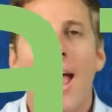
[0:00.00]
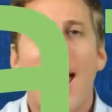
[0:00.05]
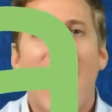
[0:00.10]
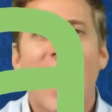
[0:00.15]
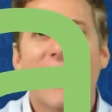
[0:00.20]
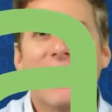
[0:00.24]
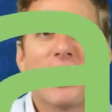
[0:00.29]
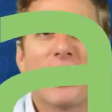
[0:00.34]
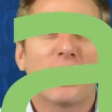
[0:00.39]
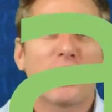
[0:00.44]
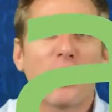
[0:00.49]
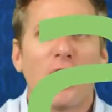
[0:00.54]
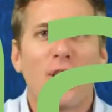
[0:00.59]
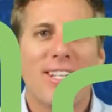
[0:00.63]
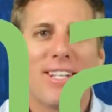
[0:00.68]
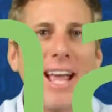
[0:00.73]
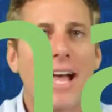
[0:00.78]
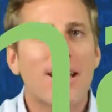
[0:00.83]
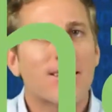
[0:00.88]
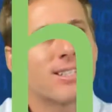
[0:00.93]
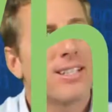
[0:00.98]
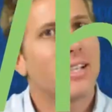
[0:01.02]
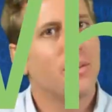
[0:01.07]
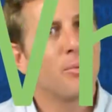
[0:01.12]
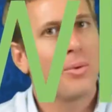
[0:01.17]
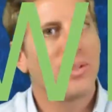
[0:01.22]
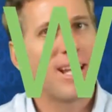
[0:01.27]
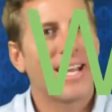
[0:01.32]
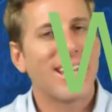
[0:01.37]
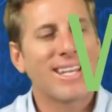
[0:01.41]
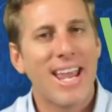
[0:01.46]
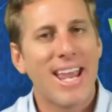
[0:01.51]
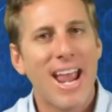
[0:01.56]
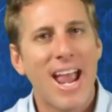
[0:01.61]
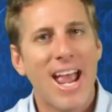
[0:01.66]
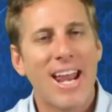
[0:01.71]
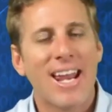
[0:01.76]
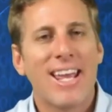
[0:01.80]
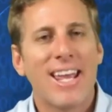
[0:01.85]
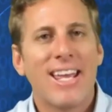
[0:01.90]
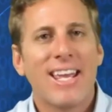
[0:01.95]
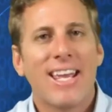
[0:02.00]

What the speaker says: And they start guessing, and when they can't,